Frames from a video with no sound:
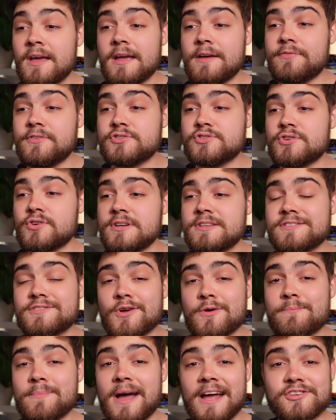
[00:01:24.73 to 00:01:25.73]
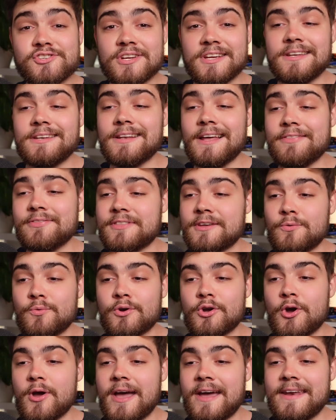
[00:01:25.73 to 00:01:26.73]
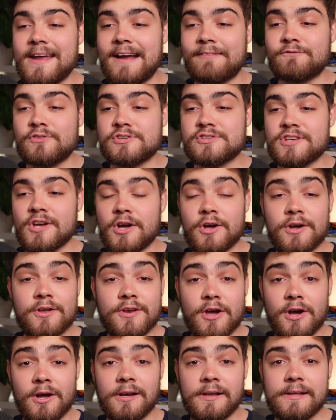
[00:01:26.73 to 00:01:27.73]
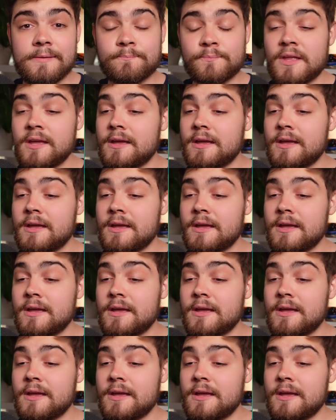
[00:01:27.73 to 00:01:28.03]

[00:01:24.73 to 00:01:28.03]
If the strings don't match in length, it will go ahead and return early.